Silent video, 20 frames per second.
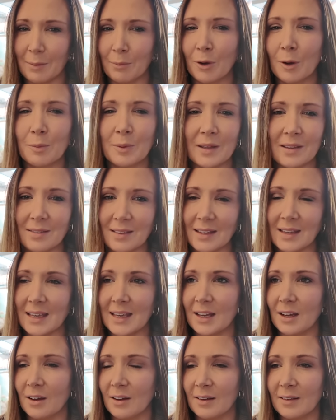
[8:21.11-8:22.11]
probably
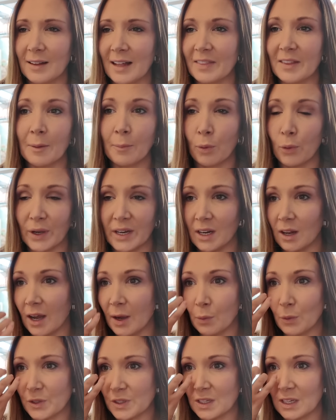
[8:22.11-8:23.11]
thinking at that point that I
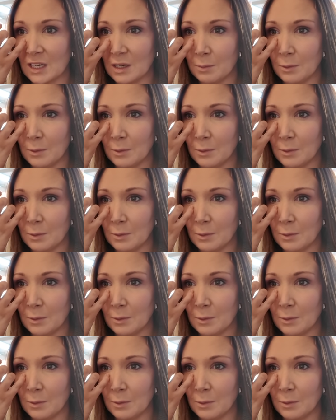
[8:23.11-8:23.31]
wasn't going